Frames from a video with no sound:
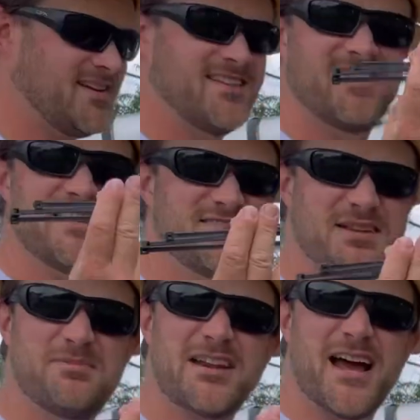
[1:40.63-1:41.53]
These
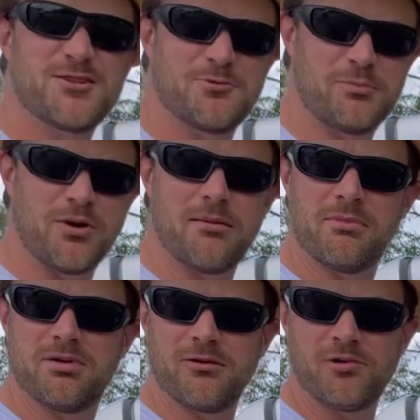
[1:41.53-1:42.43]
zip ties would
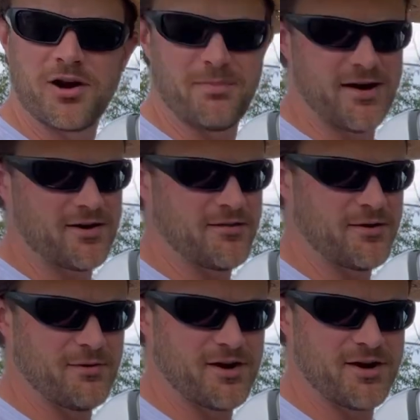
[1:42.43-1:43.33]
probably work better if
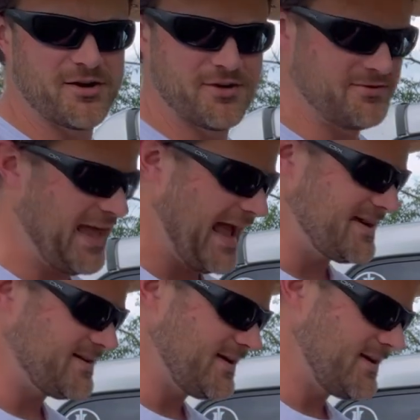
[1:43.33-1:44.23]
you were going to do that.